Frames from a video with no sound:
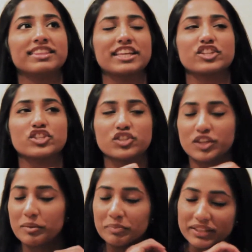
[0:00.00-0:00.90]
that
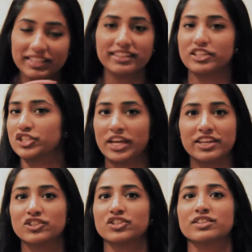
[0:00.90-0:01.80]
completely
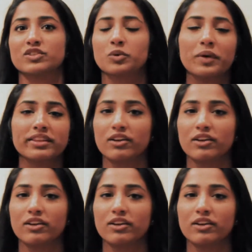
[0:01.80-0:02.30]
changes the way